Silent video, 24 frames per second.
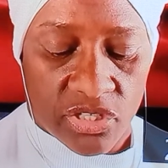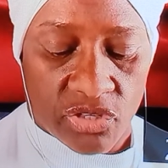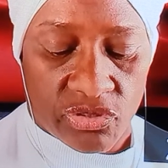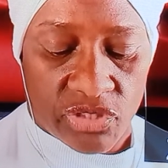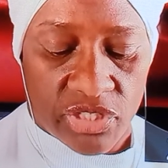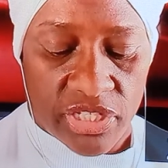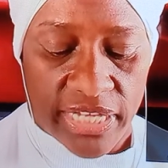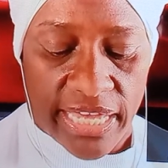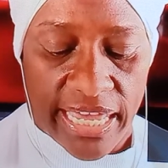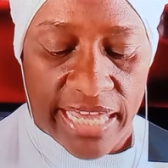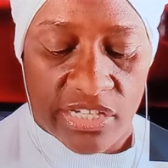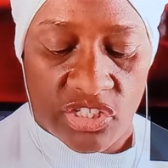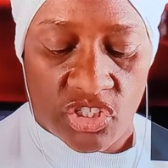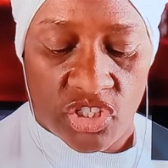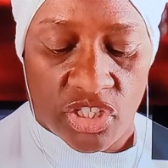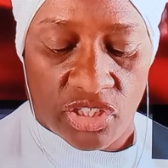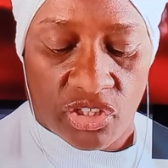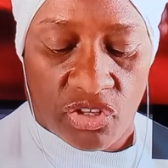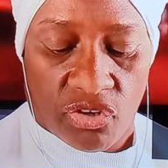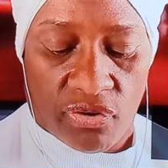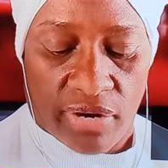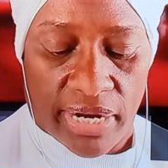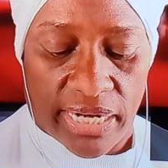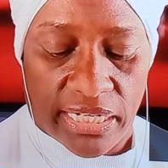Association
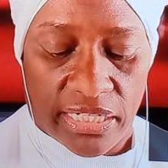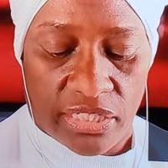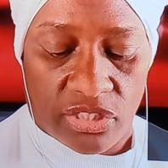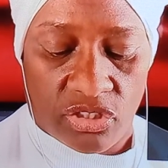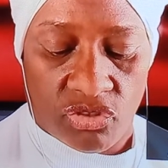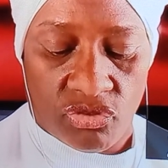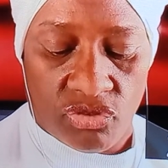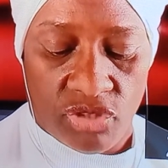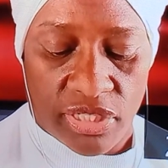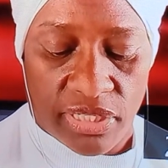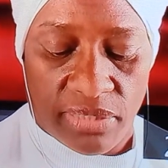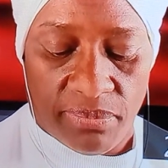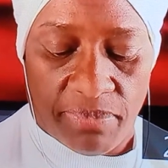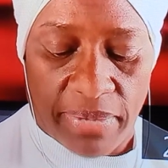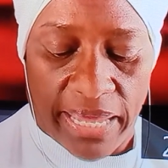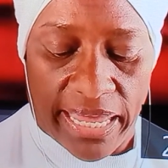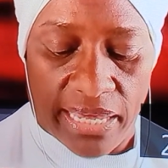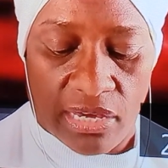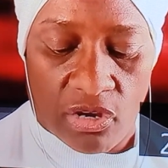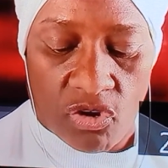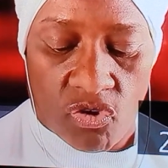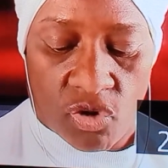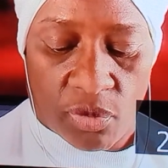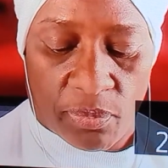Credit Union
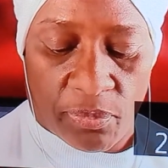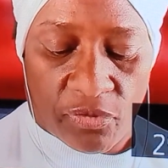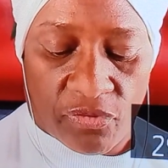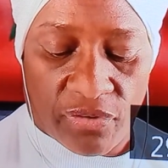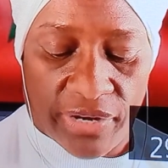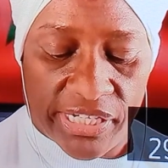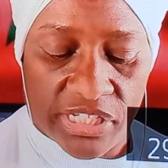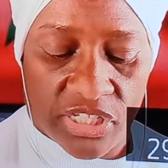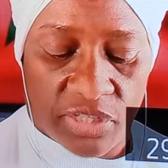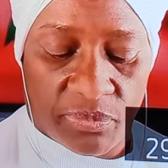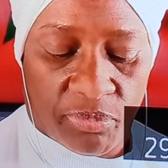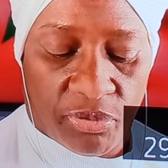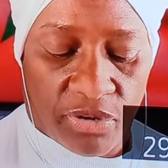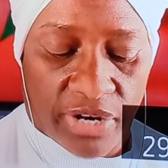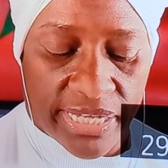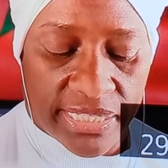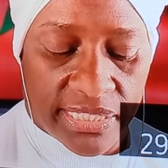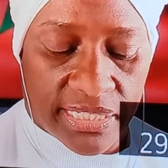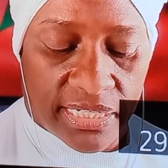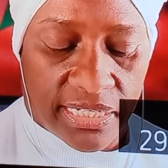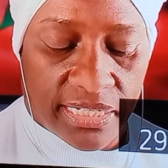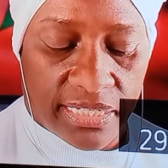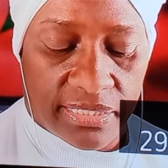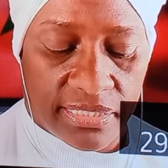Bank Corporation
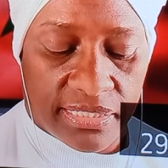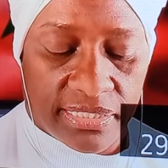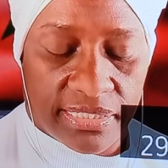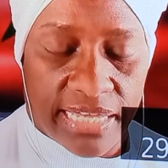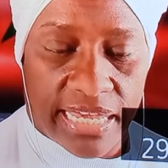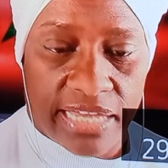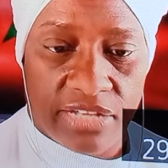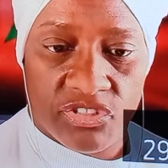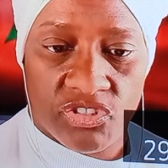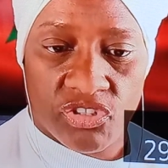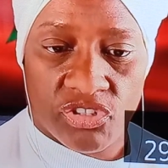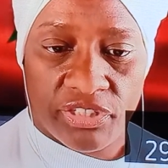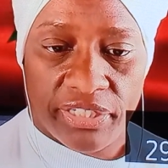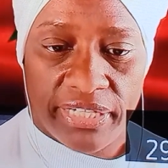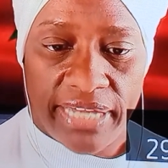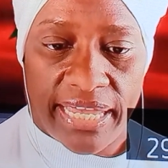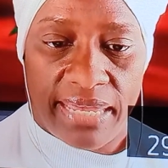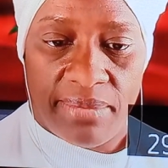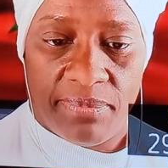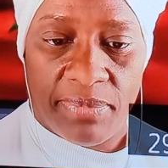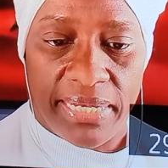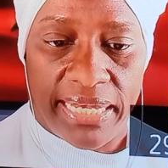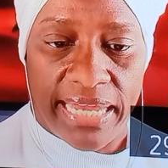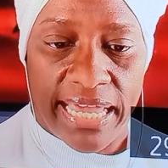President. State your
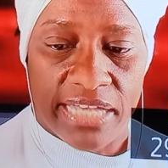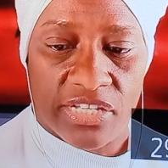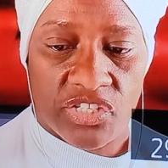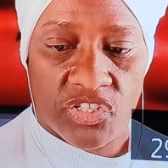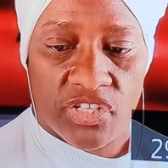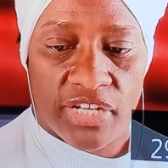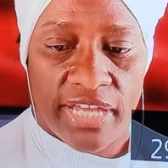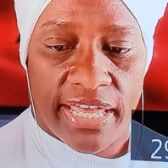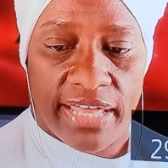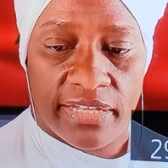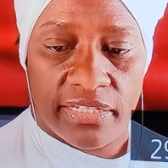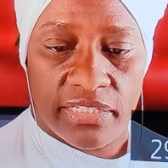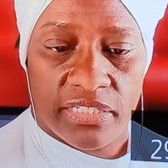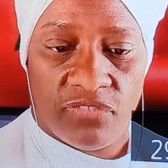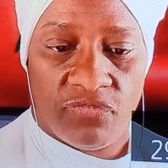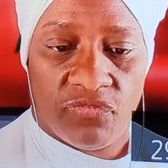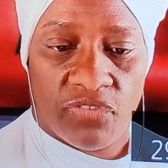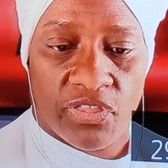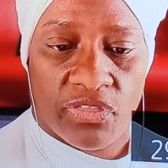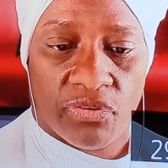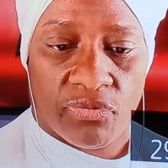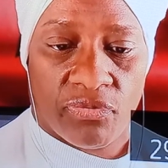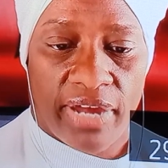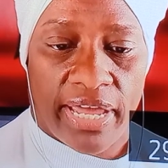name and nationality
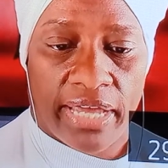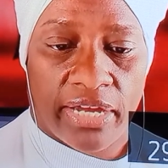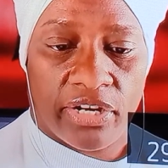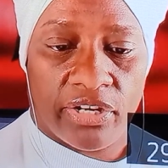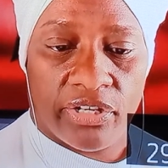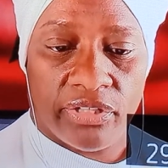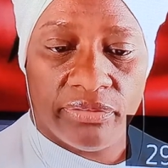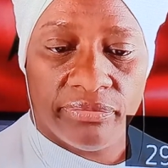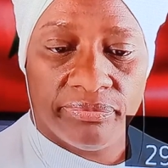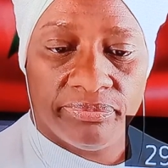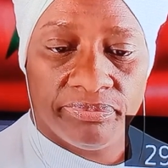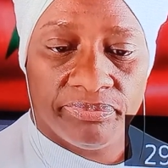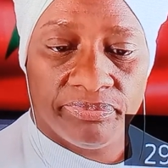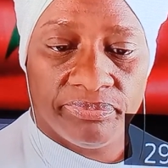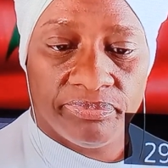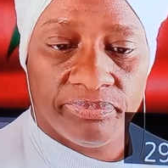for the record.